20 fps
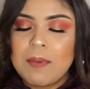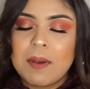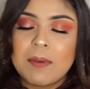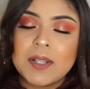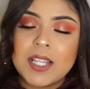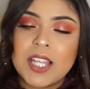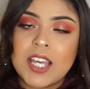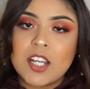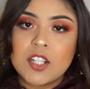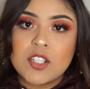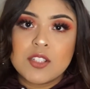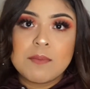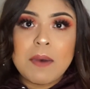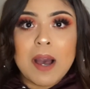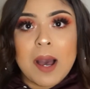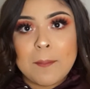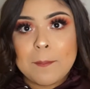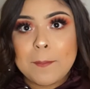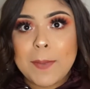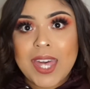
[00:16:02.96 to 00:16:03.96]
Beverly Hills
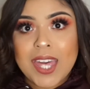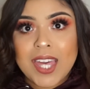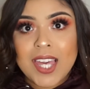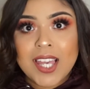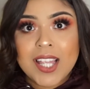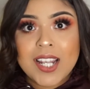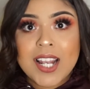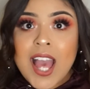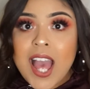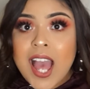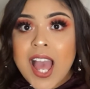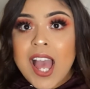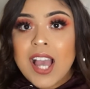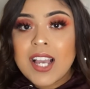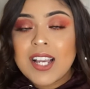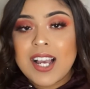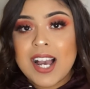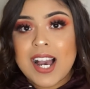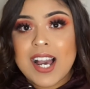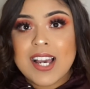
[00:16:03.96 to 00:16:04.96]
pomade.
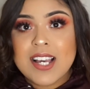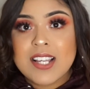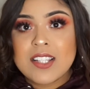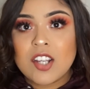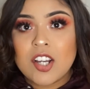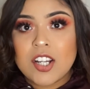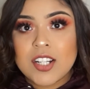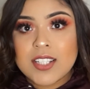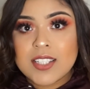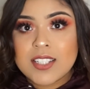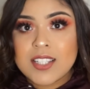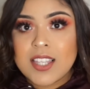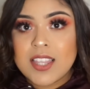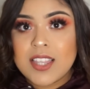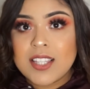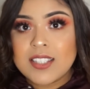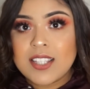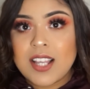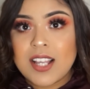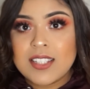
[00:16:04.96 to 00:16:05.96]
Guys, honestly,
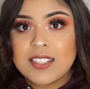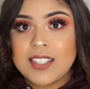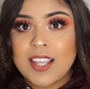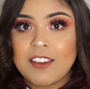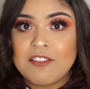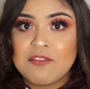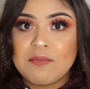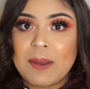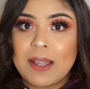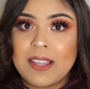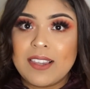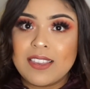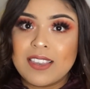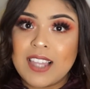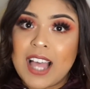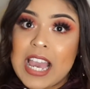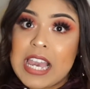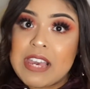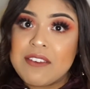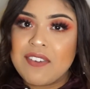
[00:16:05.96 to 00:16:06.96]
this has saved my
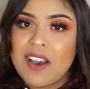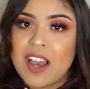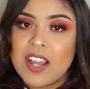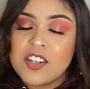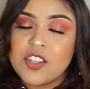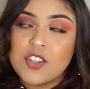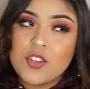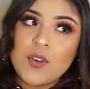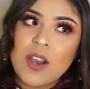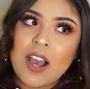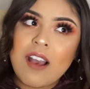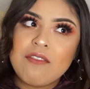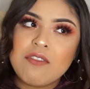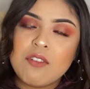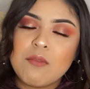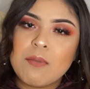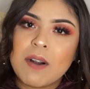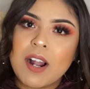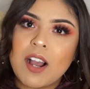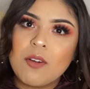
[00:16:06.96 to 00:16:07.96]
life. I do have
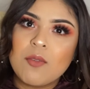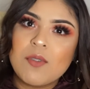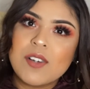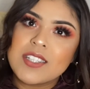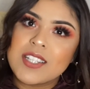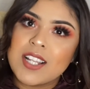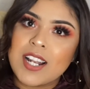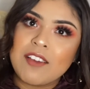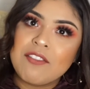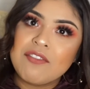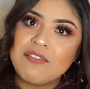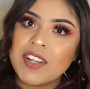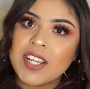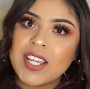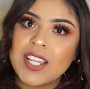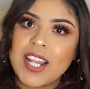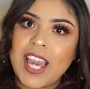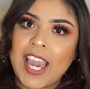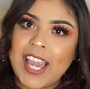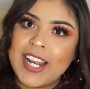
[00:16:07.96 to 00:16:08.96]
the brow wiz and I
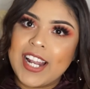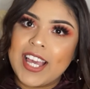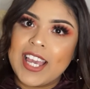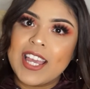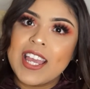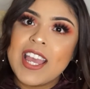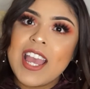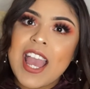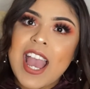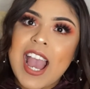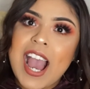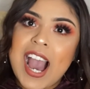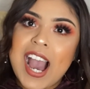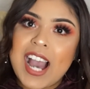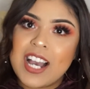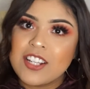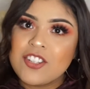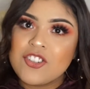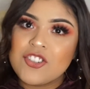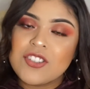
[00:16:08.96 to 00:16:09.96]
freaking hate it.
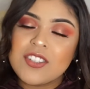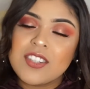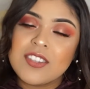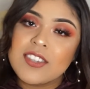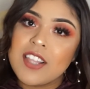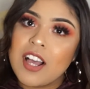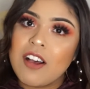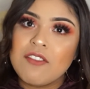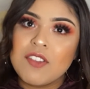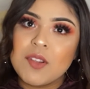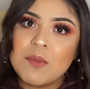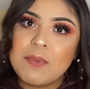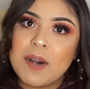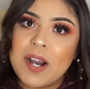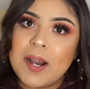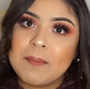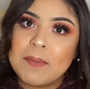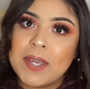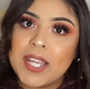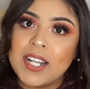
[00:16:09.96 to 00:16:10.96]
I just love the
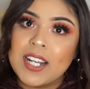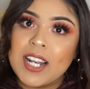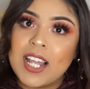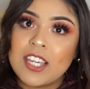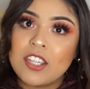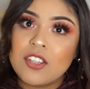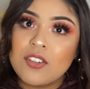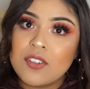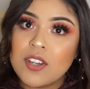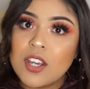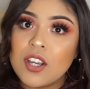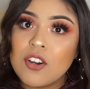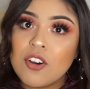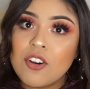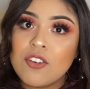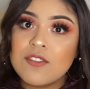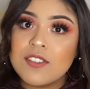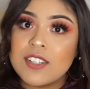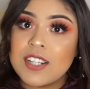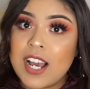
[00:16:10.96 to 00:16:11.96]
pomade. Like, you can
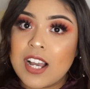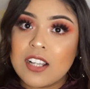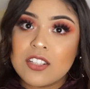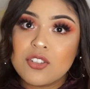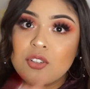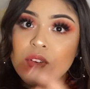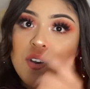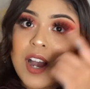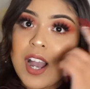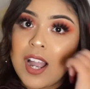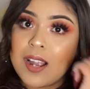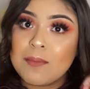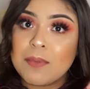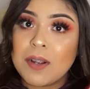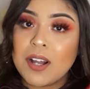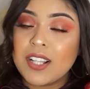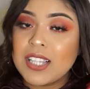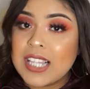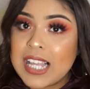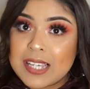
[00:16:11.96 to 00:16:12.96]
go natural
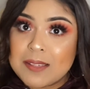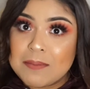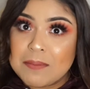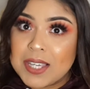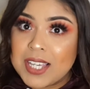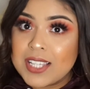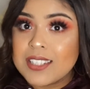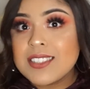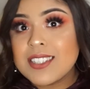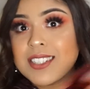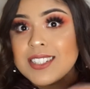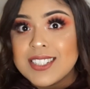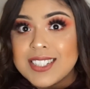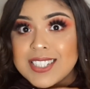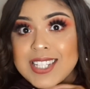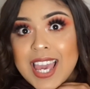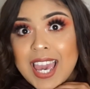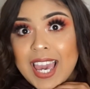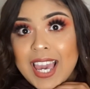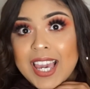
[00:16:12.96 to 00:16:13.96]
eyebrow like me
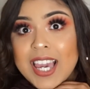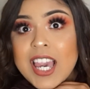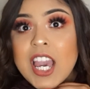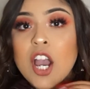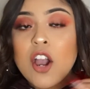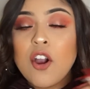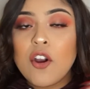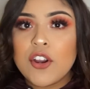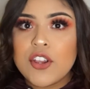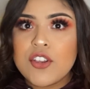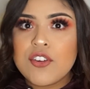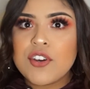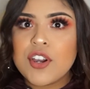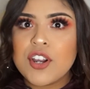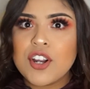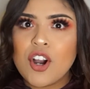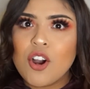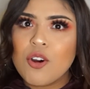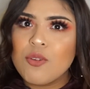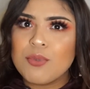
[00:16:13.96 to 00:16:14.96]
today, or you
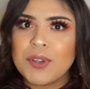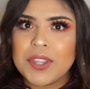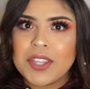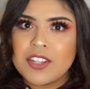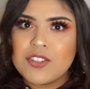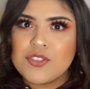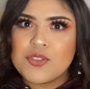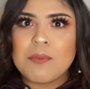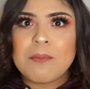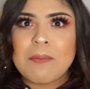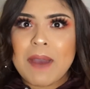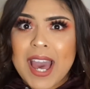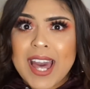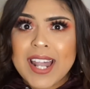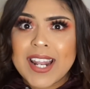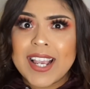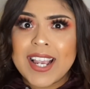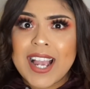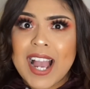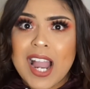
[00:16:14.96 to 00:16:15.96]
can go really
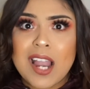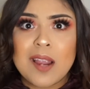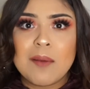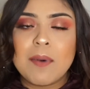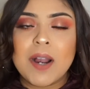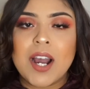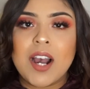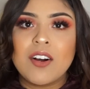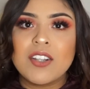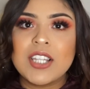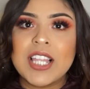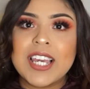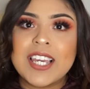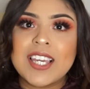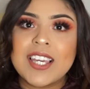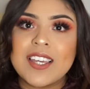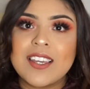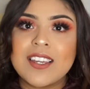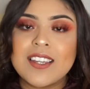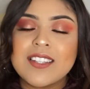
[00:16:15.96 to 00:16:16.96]
dramatic eyebrow.
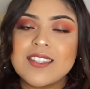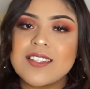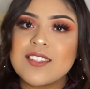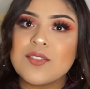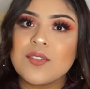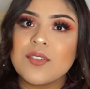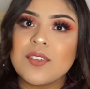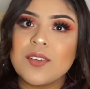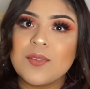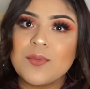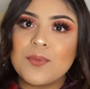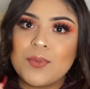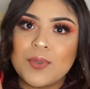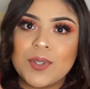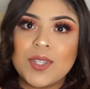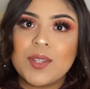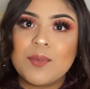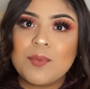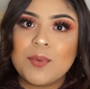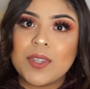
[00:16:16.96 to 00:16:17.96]
Like, it's
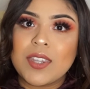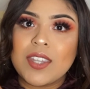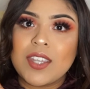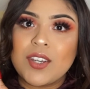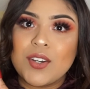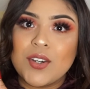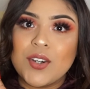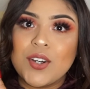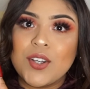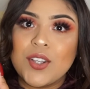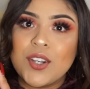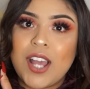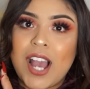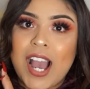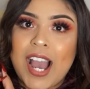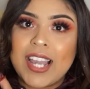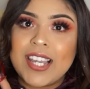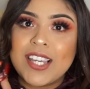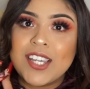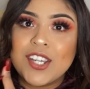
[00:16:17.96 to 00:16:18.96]
really, really good.
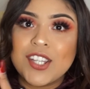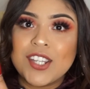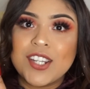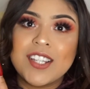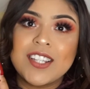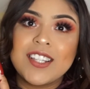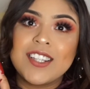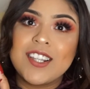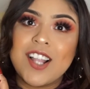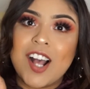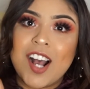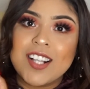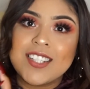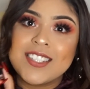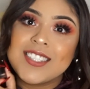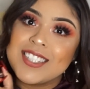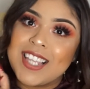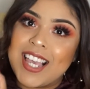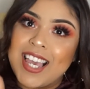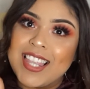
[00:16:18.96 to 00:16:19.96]
I couldn't not
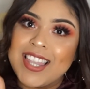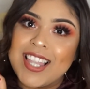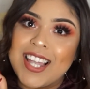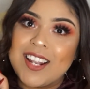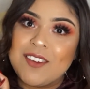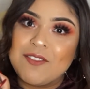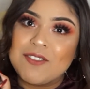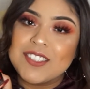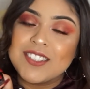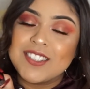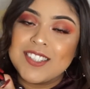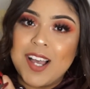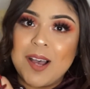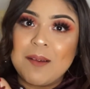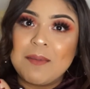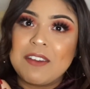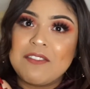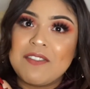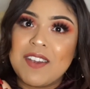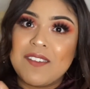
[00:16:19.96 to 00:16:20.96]
say that it was
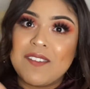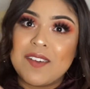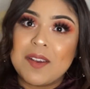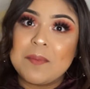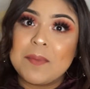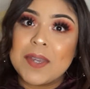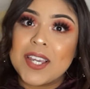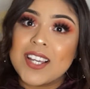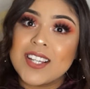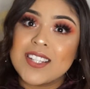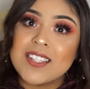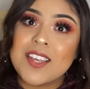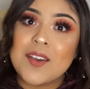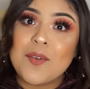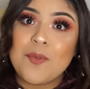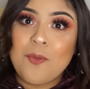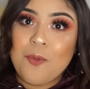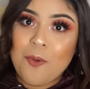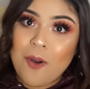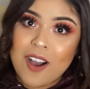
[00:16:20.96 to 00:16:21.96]
not my favorite, because
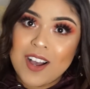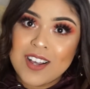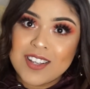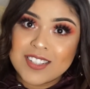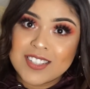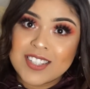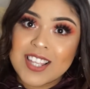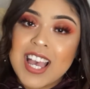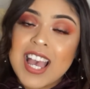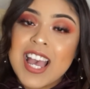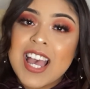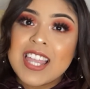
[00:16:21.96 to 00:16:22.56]
it was.